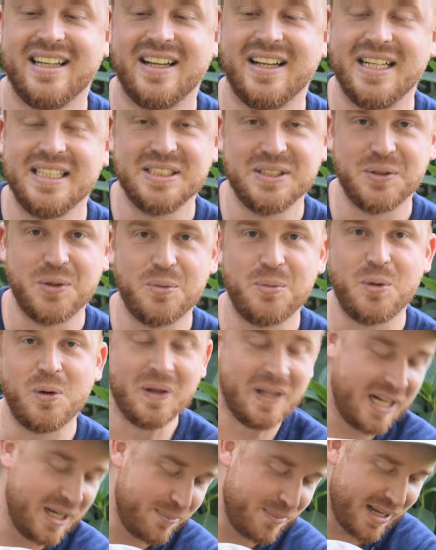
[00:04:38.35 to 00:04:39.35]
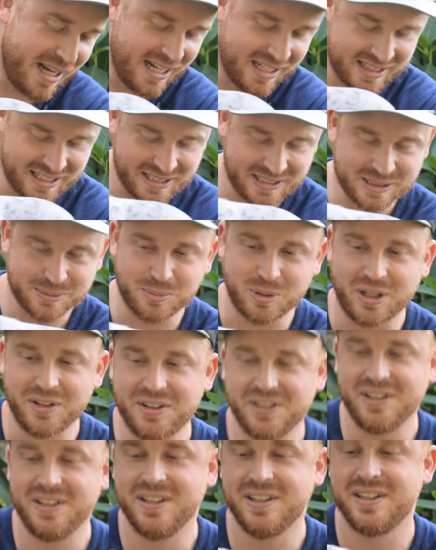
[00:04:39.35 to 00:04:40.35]
He's a little more laid back than his
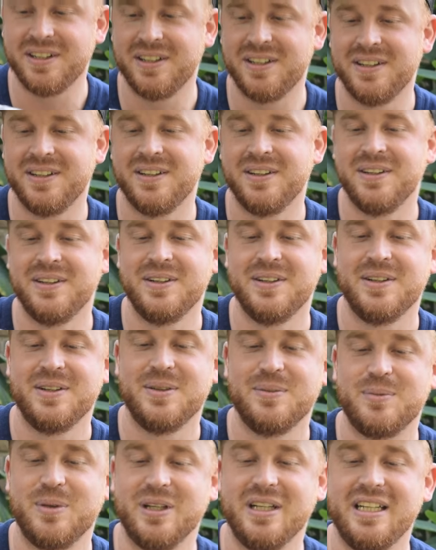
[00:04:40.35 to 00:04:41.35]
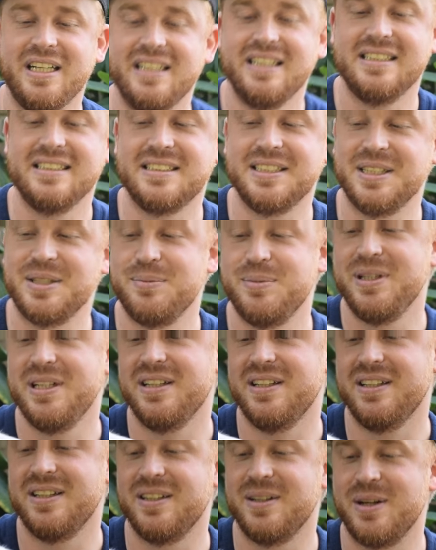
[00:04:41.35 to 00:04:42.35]
brother, but he is going to be
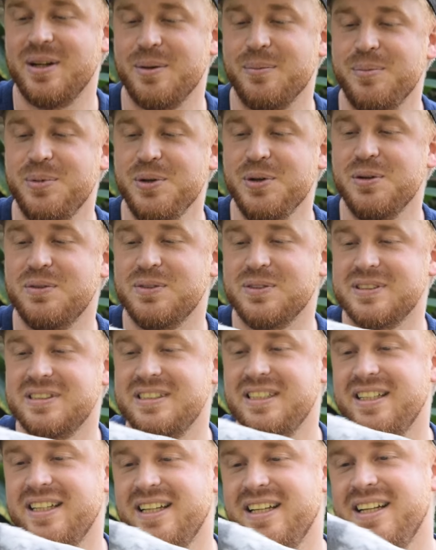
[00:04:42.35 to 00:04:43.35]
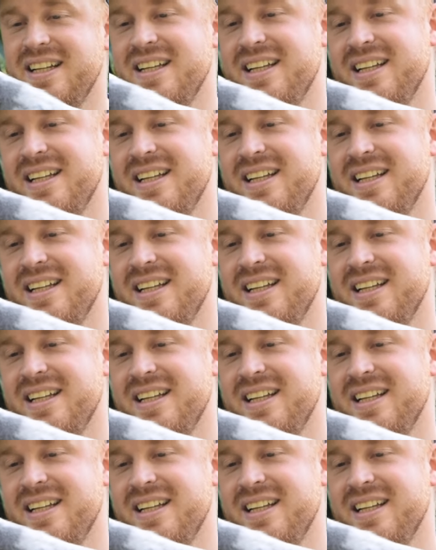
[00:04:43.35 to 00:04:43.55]
a beautiful stud,